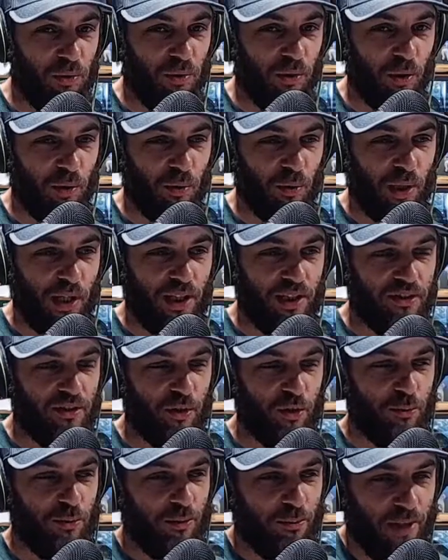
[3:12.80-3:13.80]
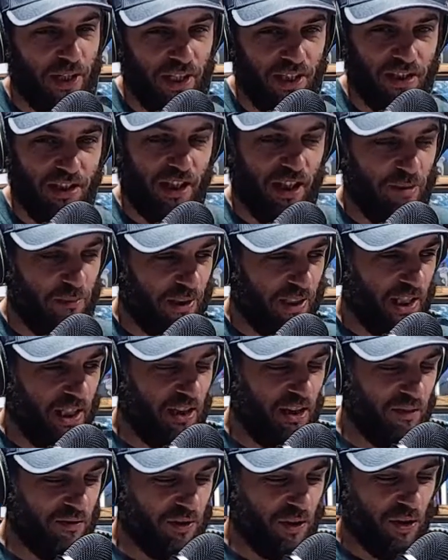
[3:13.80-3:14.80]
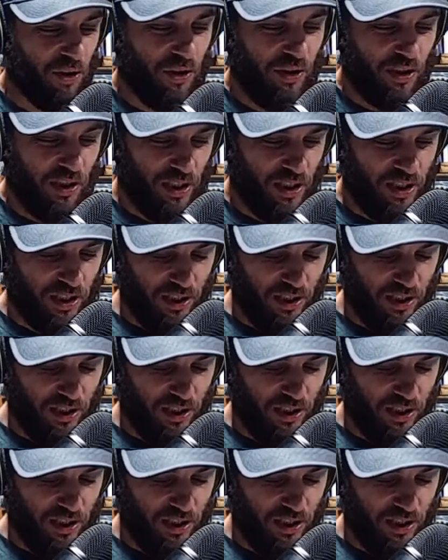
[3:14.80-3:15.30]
going right to me, man. You caught me kind of off guard.